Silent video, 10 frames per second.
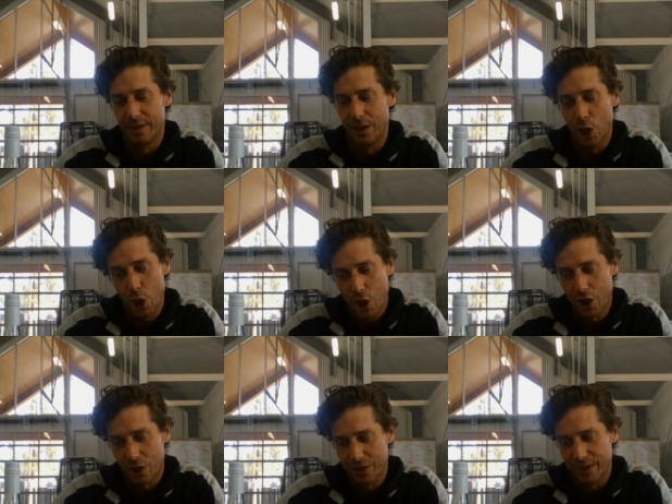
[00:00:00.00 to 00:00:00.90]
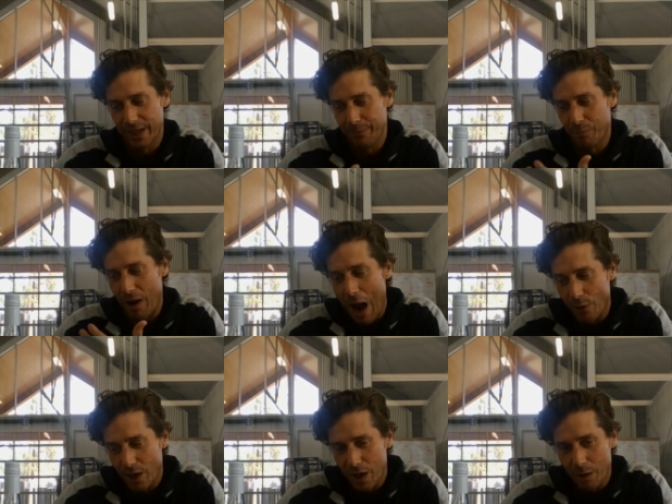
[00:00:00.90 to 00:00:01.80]
look. They
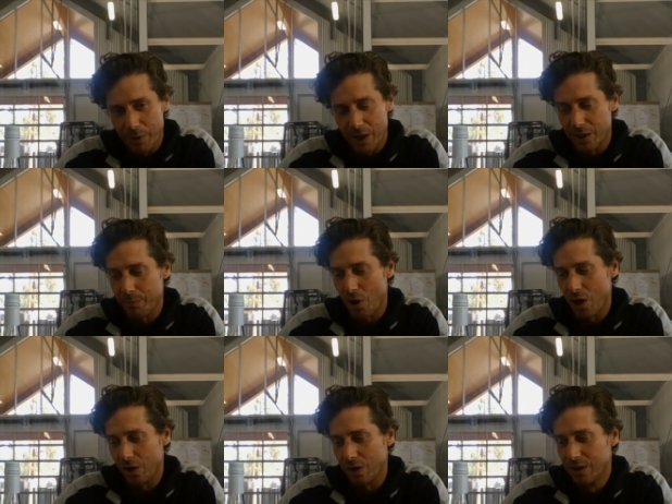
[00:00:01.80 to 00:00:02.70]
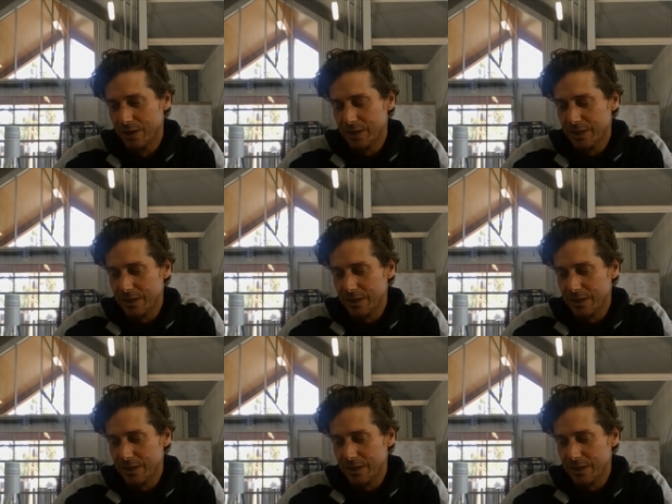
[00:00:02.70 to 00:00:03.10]
brown a little bit in the bottle,